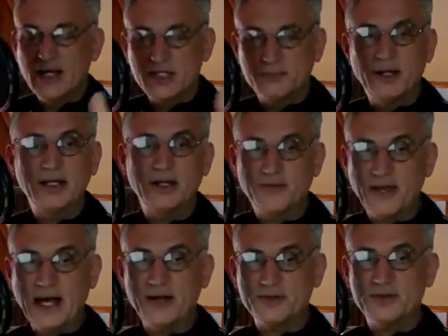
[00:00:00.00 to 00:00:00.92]
spending
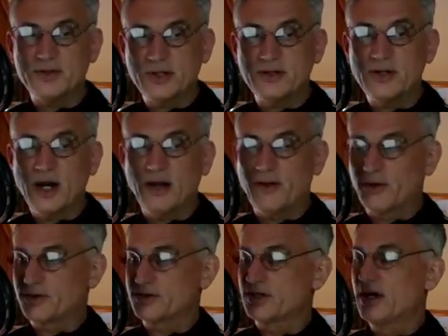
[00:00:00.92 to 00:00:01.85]
thousands of
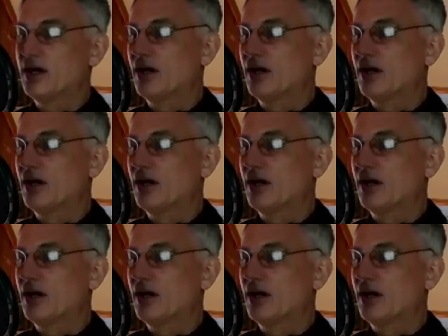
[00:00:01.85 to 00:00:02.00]
dollars